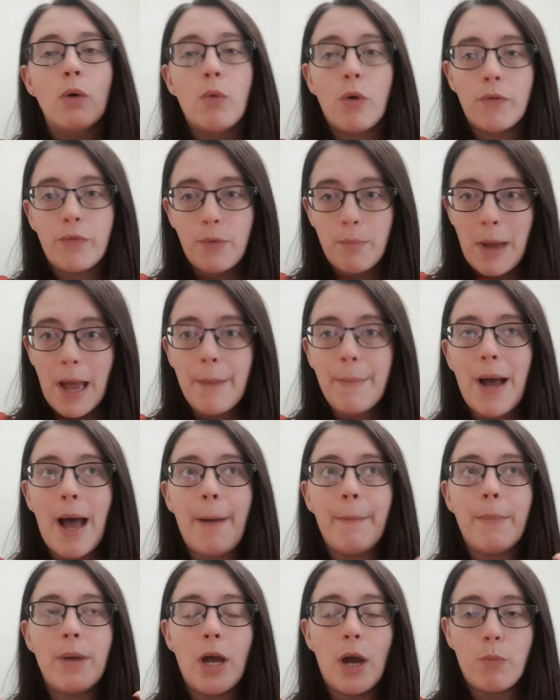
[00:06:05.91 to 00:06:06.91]
one for my
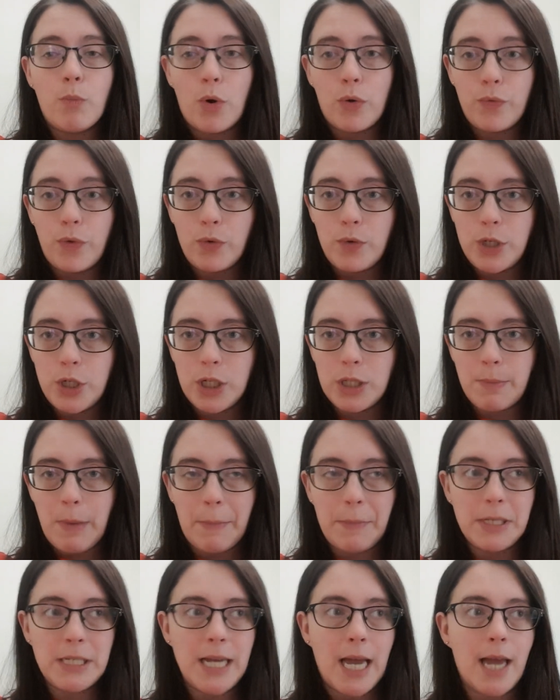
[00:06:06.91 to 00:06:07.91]
mum, and one for Richard's
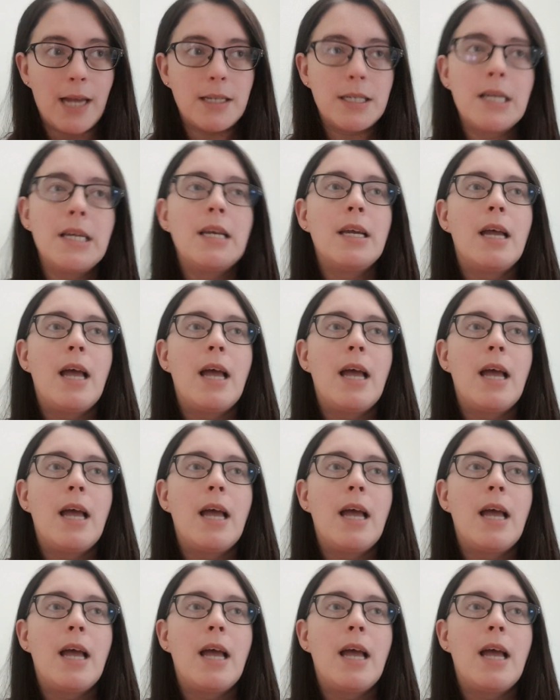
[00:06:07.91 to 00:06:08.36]
mum and dad.